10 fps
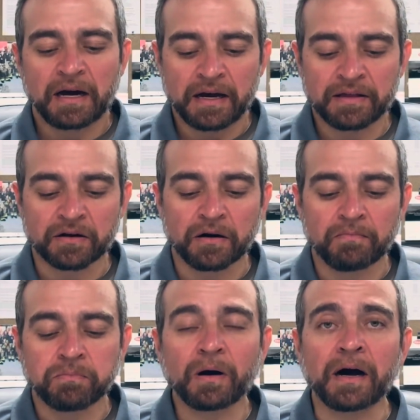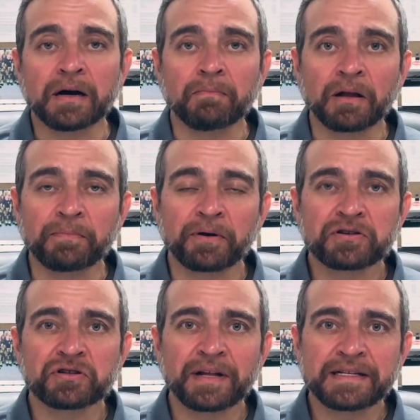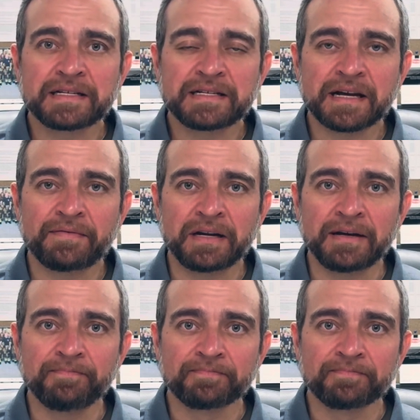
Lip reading: either a blood pressure less than 70